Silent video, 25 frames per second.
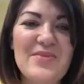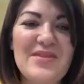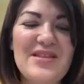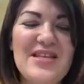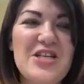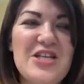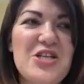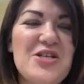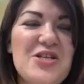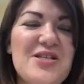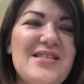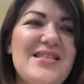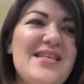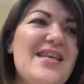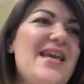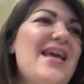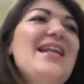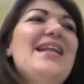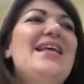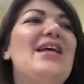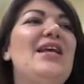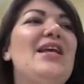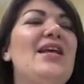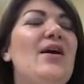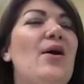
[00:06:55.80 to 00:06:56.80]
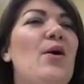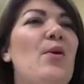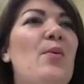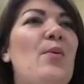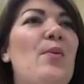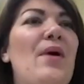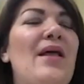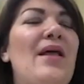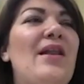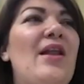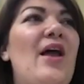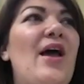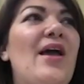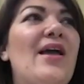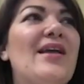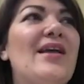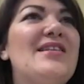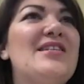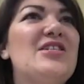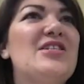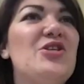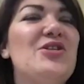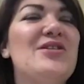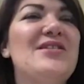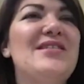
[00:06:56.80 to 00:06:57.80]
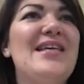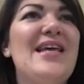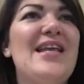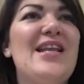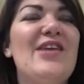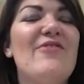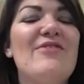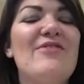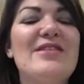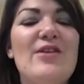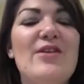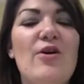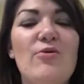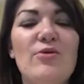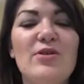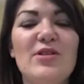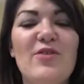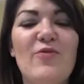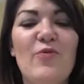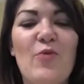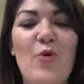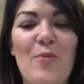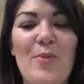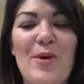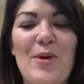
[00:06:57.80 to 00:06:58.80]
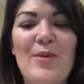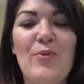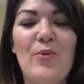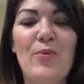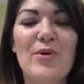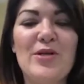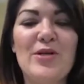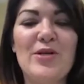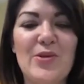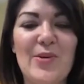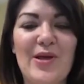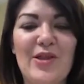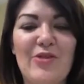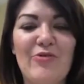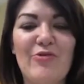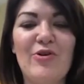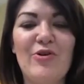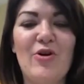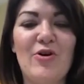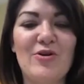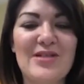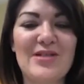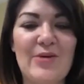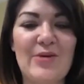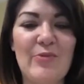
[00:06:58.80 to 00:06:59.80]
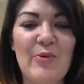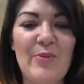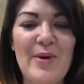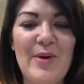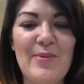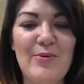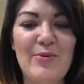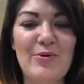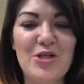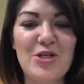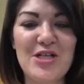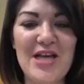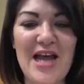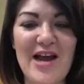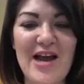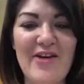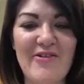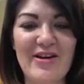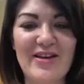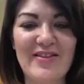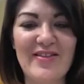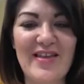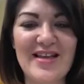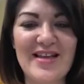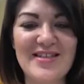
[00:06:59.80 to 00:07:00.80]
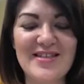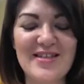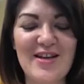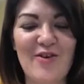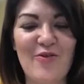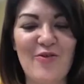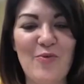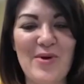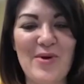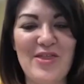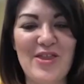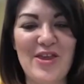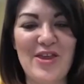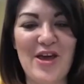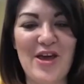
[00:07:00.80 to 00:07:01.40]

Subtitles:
Did you see any results of what people were doing through lockdown? Were people sharing their stuff with you?